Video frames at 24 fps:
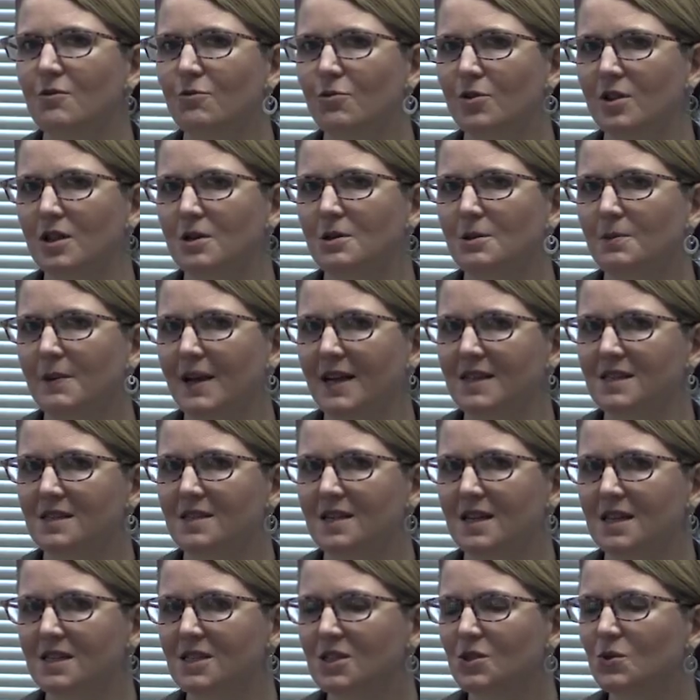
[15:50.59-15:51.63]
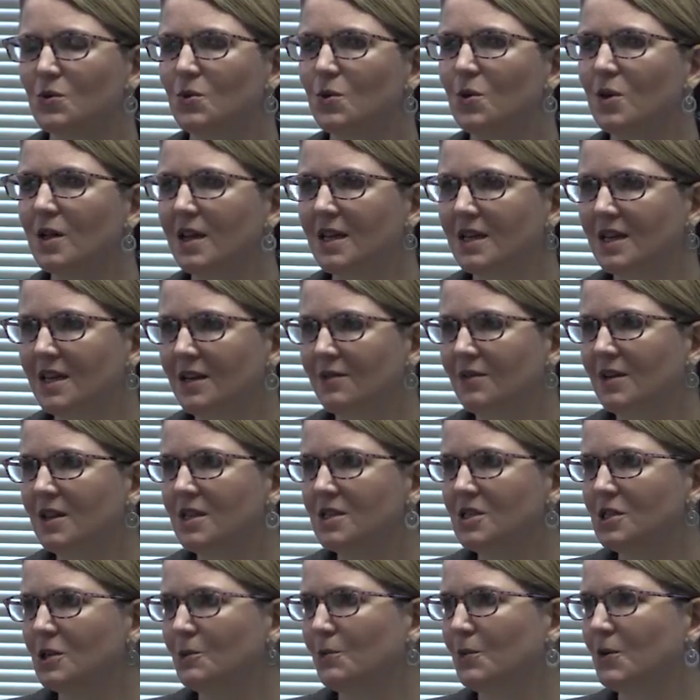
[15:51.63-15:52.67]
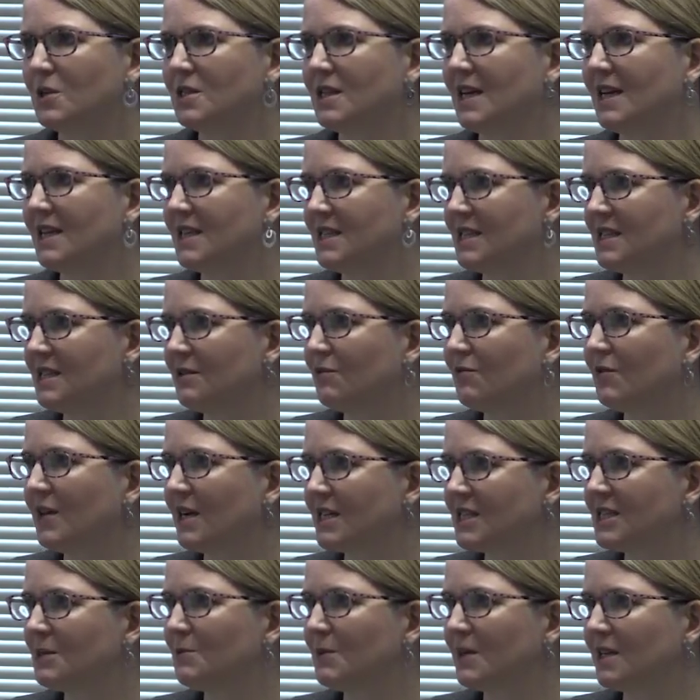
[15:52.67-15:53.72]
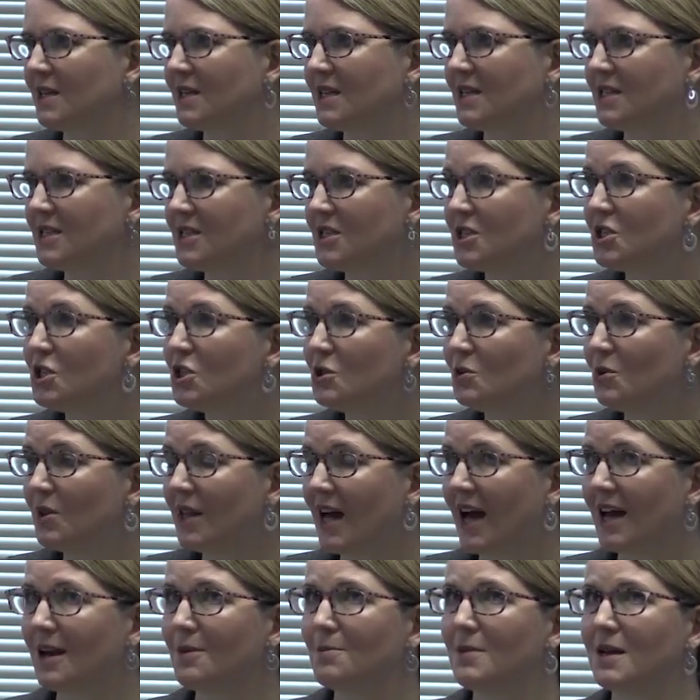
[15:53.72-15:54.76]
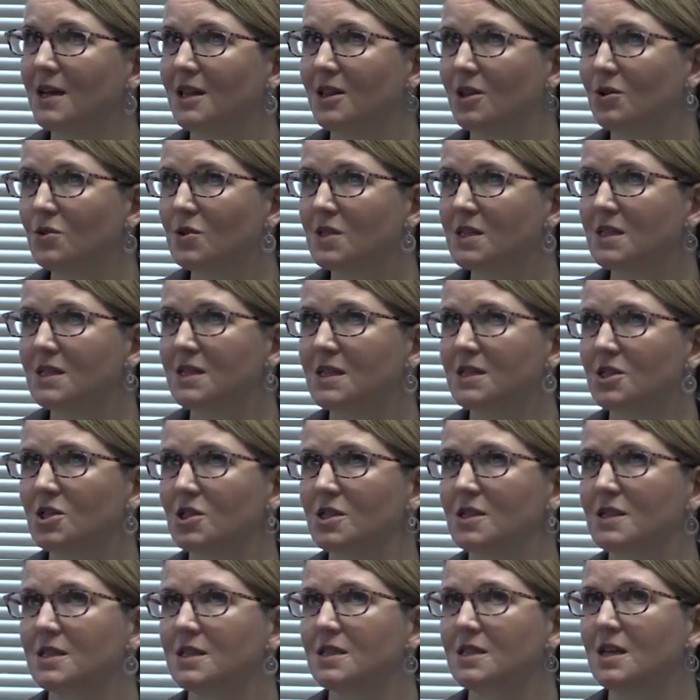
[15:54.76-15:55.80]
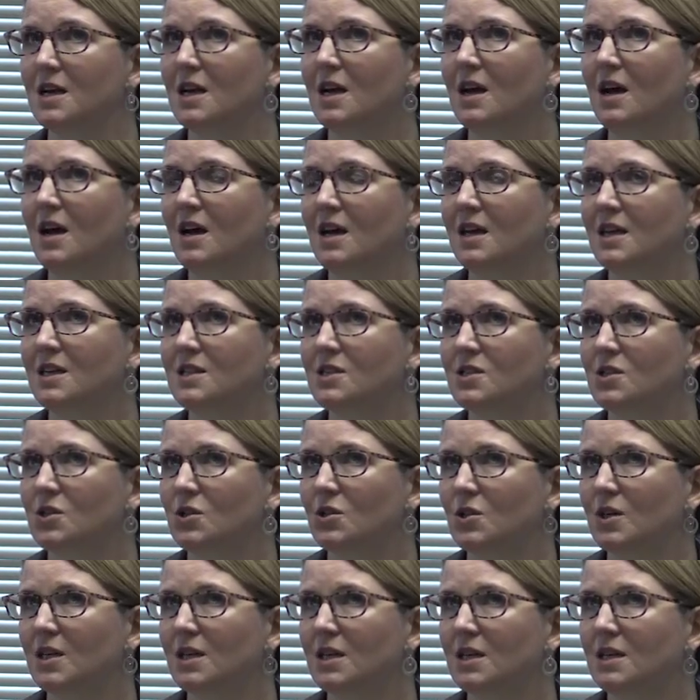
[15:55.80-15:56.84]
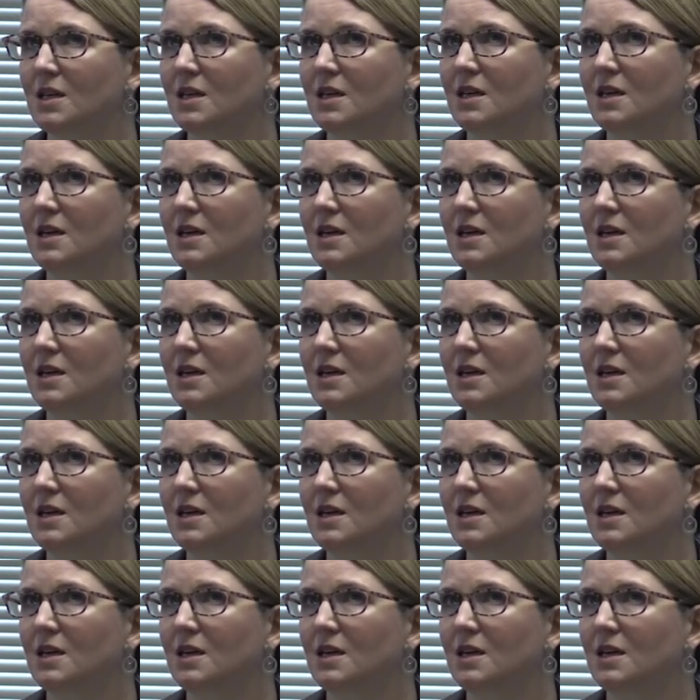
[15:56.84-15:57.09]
for the demands of that school, and giving the superintendent the flexibility to do that and make those decisions is good.